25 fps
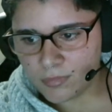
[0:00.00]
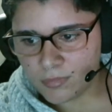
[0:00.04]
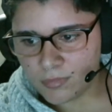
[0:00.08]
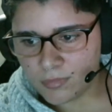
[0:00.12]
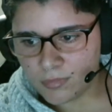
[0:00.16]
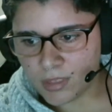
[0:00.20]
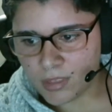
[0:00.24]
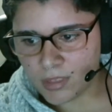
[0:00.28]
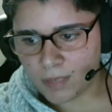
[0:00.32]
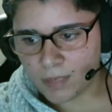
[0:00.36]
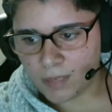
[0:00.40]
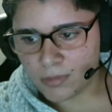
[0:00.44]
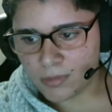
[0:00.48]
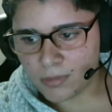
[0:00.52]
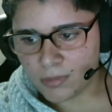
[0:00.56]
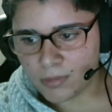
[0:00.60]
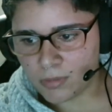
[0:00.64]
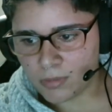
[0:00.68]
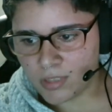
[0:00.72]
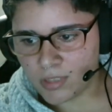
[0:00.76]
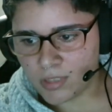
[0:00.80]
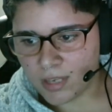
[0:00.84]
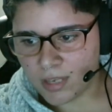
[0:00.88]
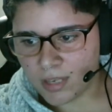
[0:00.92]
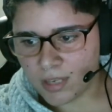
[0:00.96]
Optimal
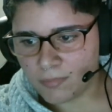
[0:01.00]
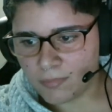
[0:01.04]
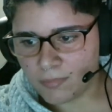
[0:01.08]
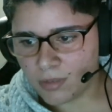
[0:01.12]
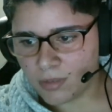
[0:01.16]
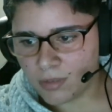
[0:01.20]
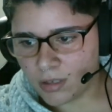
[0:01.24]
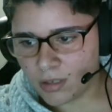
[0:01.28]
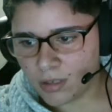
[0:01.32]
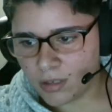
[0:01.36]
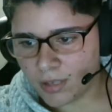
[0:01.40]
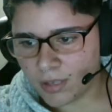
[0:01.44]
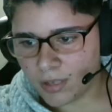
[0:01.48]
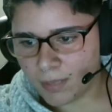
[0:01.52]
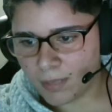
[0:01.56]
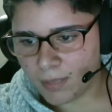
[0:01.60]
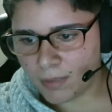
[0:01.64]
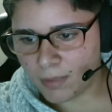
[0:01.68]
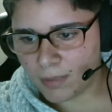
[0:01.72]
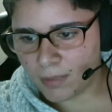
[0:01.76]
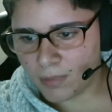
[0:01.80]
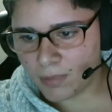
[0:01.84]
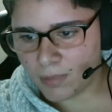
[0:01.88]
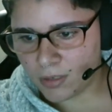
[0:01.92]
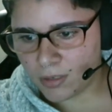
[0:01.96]
time. Okay,
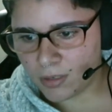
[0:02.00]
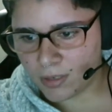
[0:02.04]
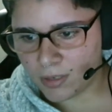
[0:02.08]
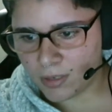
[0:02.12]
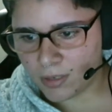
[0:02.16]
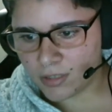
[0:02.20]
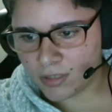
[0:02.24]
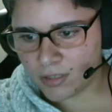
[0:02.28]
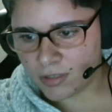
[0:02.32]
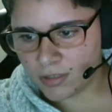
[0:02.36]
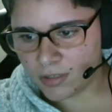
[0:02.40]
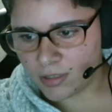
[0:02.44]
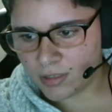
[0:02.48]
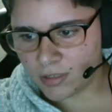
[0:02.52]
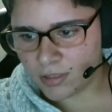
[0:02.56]
maybe you answered this.